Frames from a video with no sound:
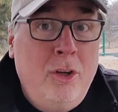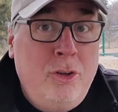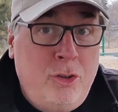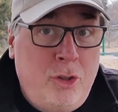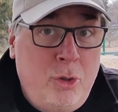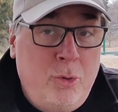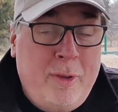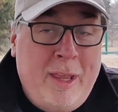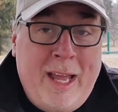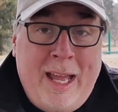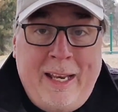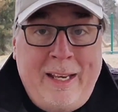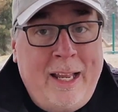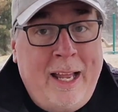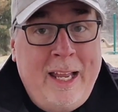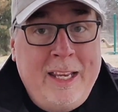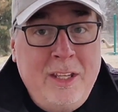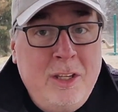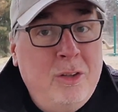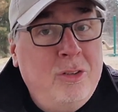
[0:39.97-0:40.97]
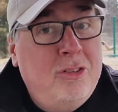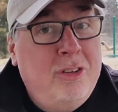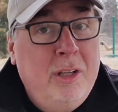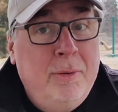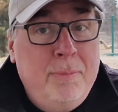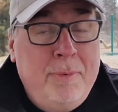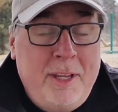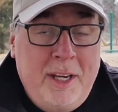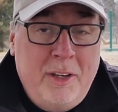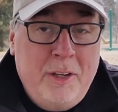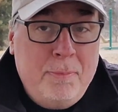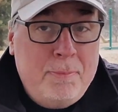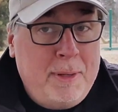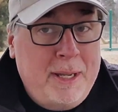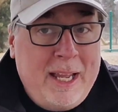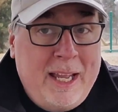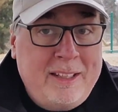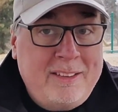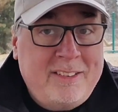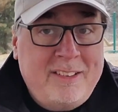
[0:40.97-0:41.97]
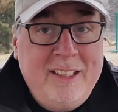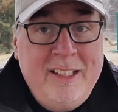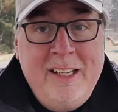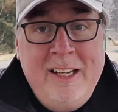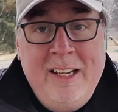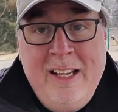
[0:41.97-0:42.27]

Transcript: do that. I use them, they're the best.